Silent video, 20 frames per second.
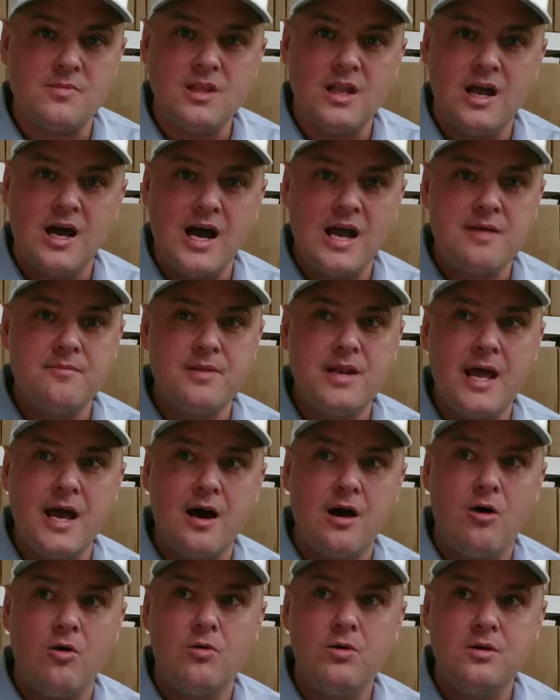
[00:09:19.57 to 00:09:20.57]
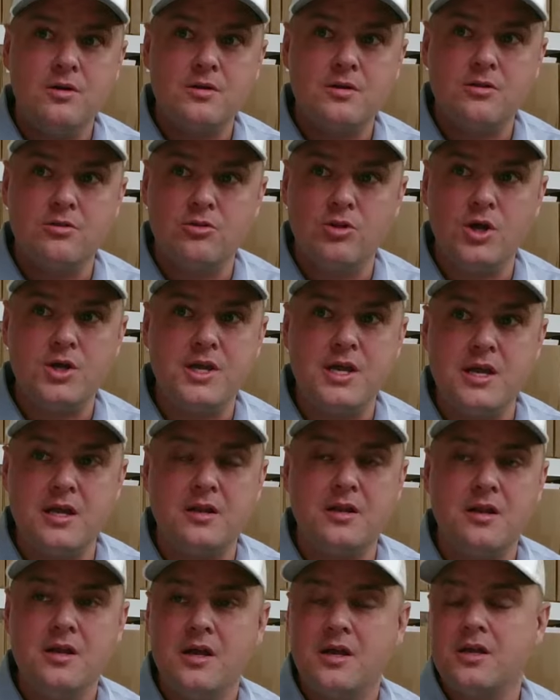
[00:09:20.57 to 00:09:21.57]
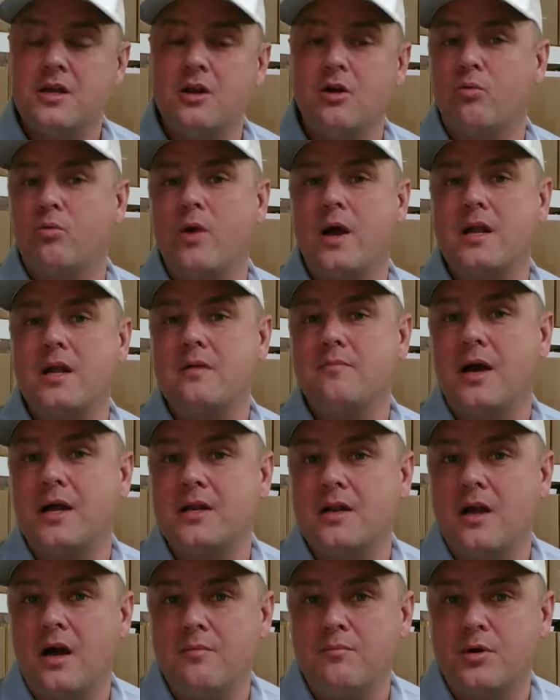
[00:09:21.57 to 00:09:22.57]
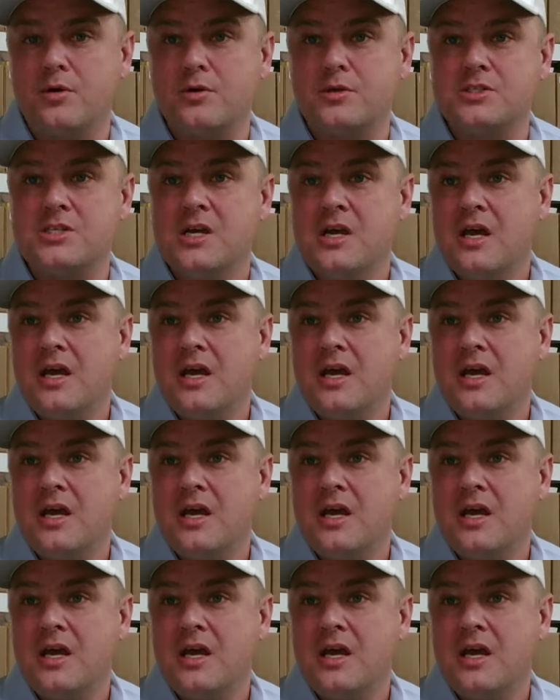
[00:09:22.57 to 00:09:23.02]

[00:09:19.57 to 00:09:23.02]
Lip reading: I am now looking, running my numbers.